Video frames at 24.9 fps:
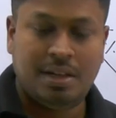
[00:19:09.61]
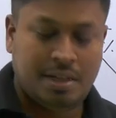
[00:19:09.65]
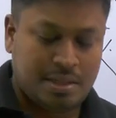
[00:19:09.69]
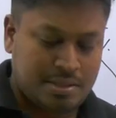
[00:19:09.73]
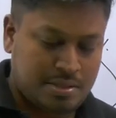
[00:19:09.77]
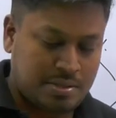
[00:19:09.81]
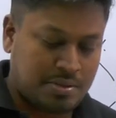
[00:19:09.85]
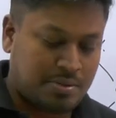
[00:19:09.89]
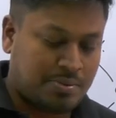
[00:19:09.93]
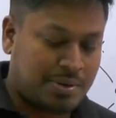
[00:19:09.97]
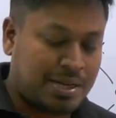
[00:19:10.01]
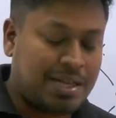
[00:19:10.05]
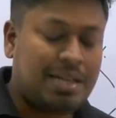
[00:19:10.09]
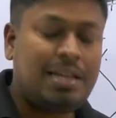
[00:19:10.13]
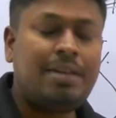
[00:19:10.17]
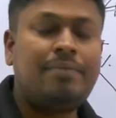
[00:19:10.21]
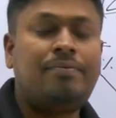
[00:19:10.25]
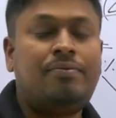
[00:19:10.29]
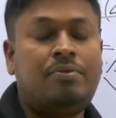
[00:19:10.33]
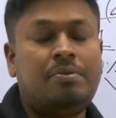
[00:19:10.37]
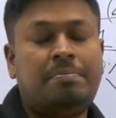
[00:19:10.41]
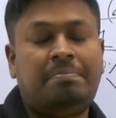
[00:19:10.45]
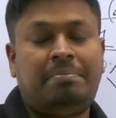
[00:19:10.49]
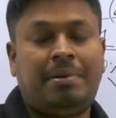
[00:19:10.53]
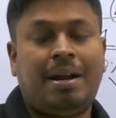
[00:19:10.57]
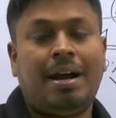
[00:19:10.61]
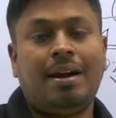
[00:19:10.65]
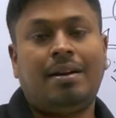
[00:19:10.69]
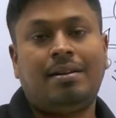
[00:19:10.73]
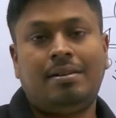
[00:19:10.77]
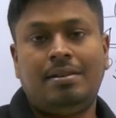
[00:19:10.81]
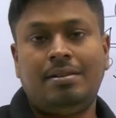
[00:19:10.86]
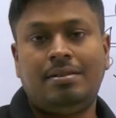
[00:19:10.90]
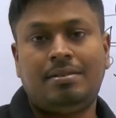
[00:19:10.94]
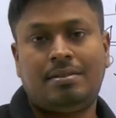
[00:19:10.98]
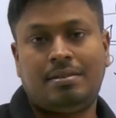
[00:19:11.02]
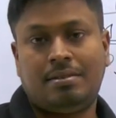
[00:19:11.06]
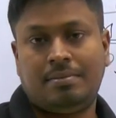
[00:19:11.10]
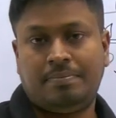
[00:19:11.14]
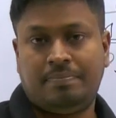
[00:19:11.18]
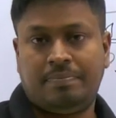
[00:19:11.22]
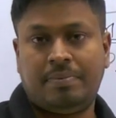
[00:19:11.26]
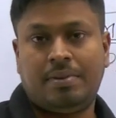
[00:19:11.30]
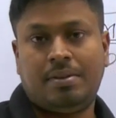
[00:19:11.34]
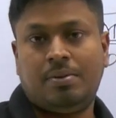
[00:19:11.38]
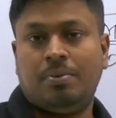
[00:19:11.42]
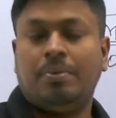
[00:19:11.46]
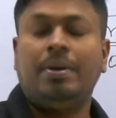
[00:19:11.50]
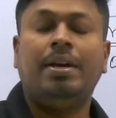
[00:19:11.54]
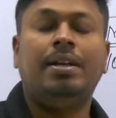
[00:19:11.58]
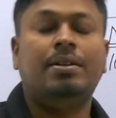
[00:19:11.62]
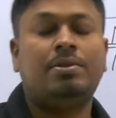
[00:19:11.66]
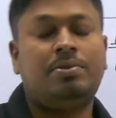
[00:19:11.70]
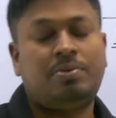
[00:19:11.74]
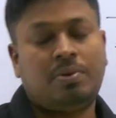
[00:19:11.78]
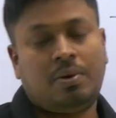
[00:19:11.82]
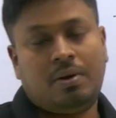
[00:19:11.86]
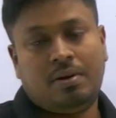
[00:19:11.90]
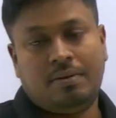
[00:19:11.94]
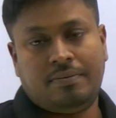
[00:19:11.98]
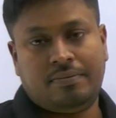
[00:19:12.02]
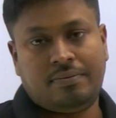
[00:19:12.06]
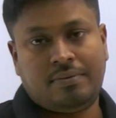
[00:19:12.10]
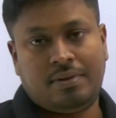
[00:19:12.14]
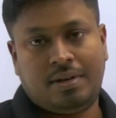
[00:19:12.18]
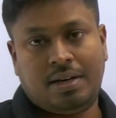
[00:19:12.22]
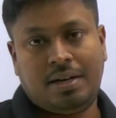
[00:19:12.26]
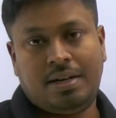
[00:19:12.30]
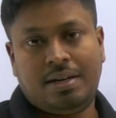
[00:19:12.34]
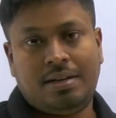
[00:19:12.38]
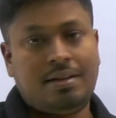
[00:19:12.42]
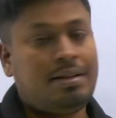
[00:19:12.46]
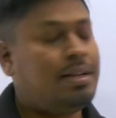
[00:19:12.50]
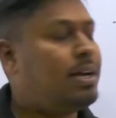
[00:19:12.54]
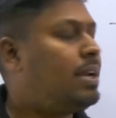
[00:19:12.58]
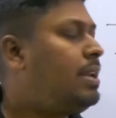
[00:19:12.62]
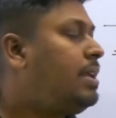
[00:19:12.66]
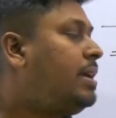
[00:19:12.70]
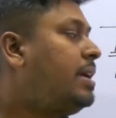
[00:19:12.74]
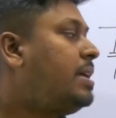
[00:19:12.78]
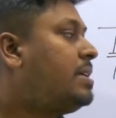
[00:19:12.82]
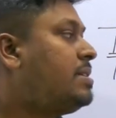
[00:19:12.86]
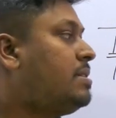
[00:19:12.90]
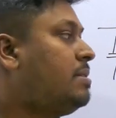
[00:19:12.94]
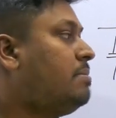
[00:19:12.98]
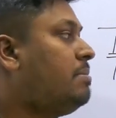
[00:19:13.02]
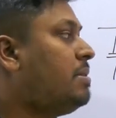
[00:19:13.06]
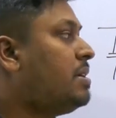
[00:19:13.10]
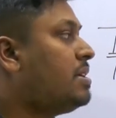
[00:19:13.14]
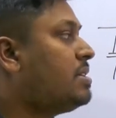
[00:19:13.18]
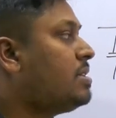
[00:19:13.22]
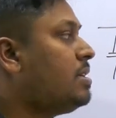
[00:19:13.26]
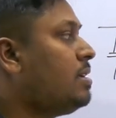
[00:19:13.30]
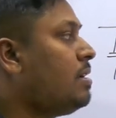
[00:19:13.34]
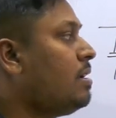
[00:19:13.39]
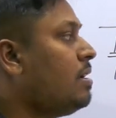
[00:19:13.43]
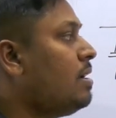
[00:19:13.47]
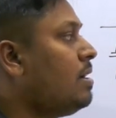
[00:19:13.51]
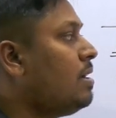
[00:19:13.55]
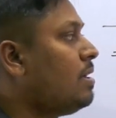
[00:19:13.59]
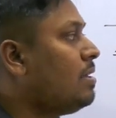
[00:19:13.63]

So only if you practice, you can solve, right, in the allegation mixture.